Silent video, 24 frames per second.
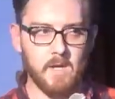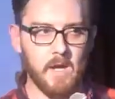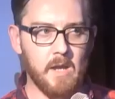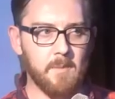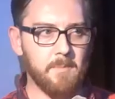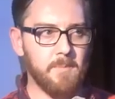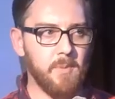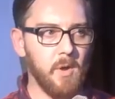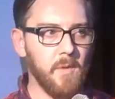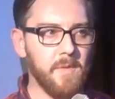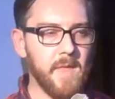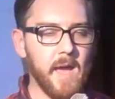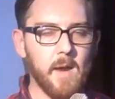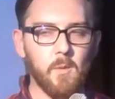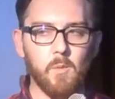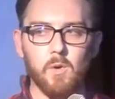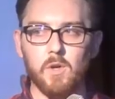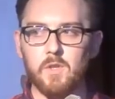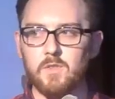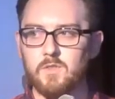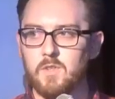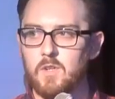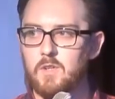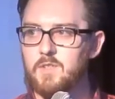Right? But that
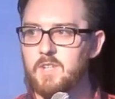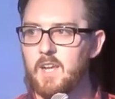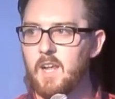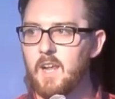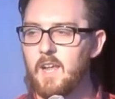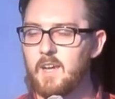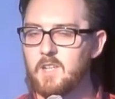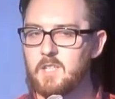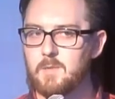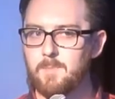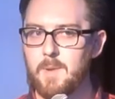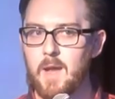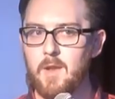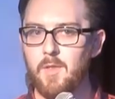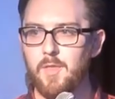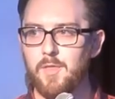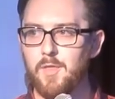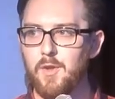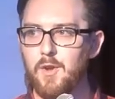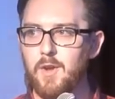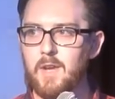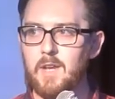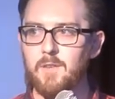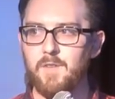was until I spent
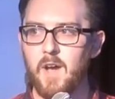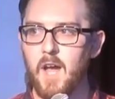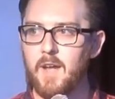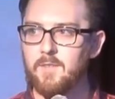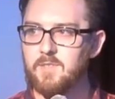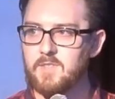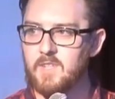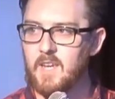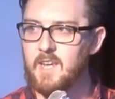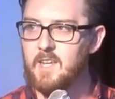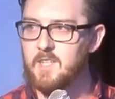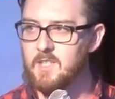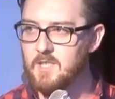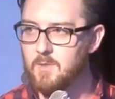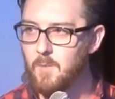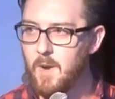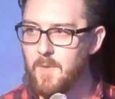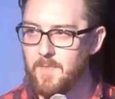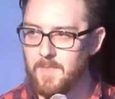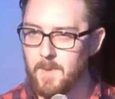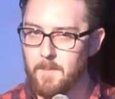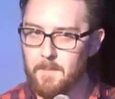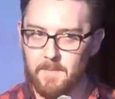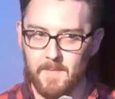35 seasons
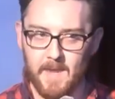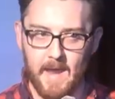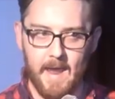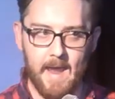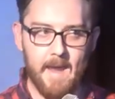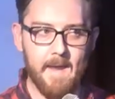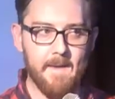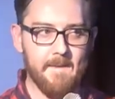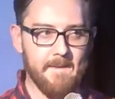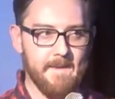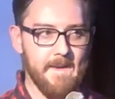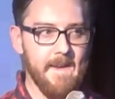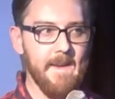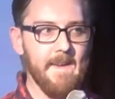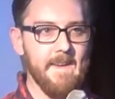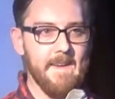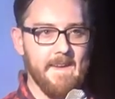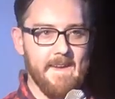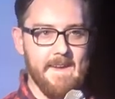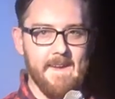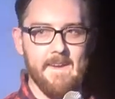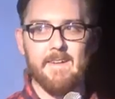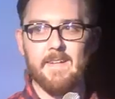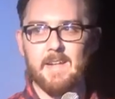with them, yeah,
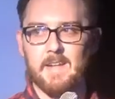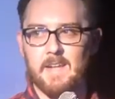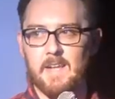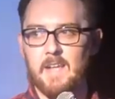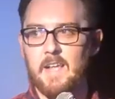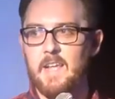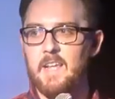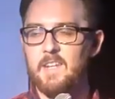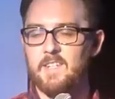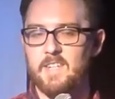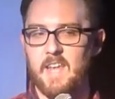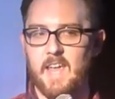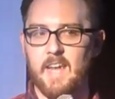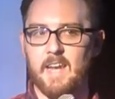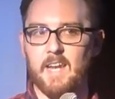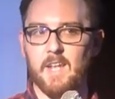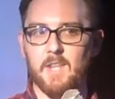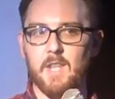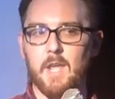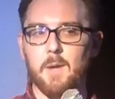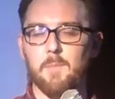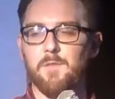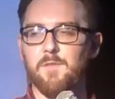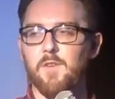right, yeah.
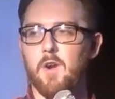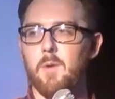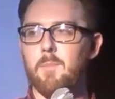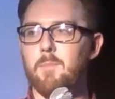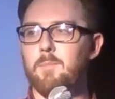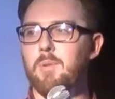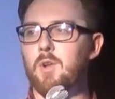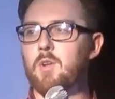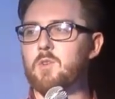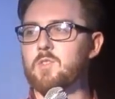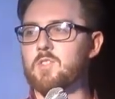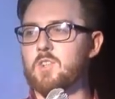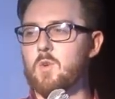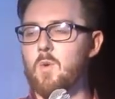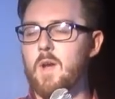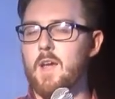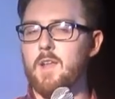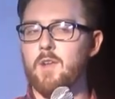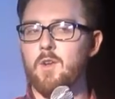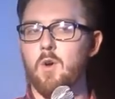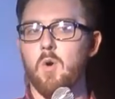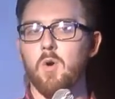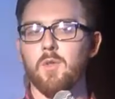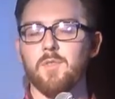Taking them from Blue
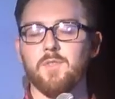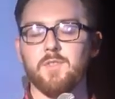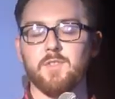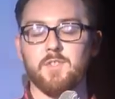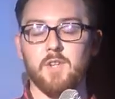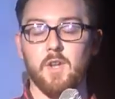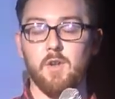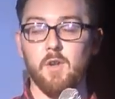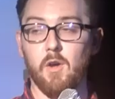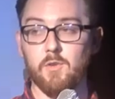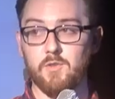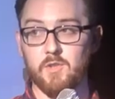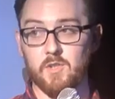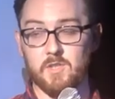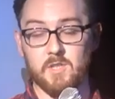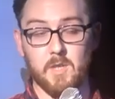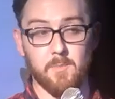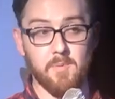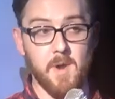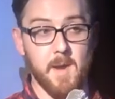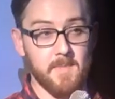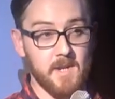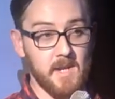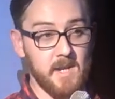Square North to not just the
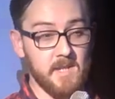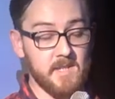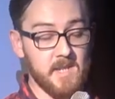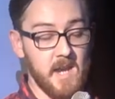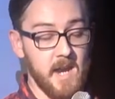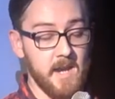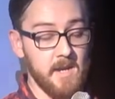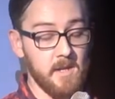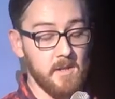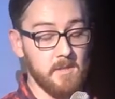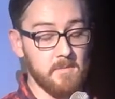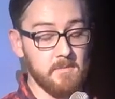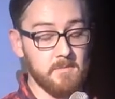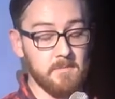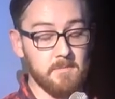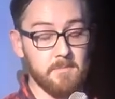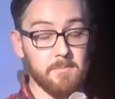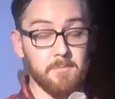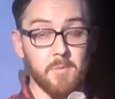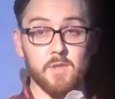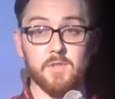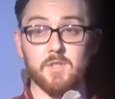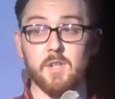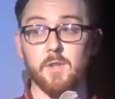Premier League title,
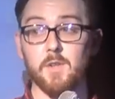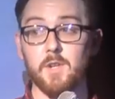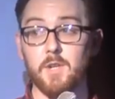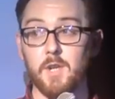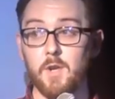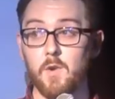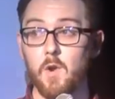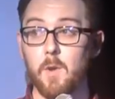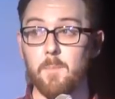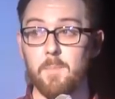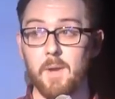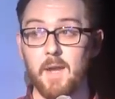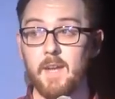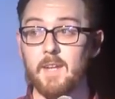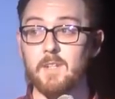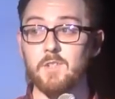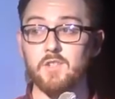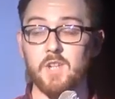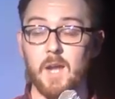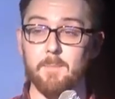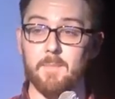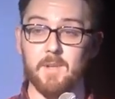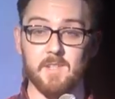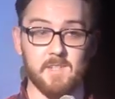but to the European
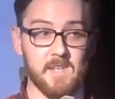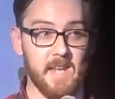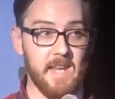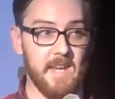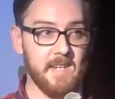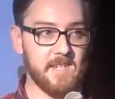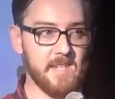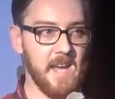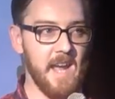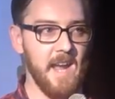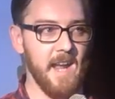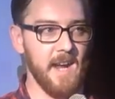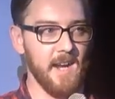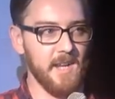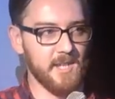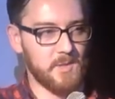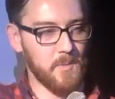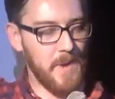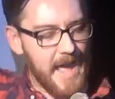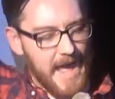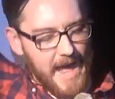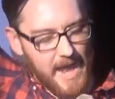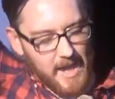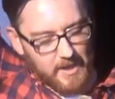Champions League title as
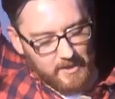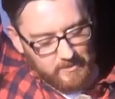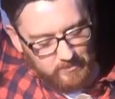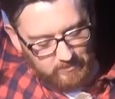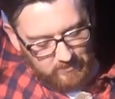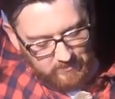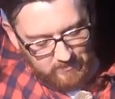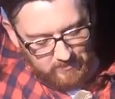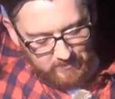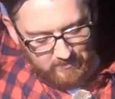well.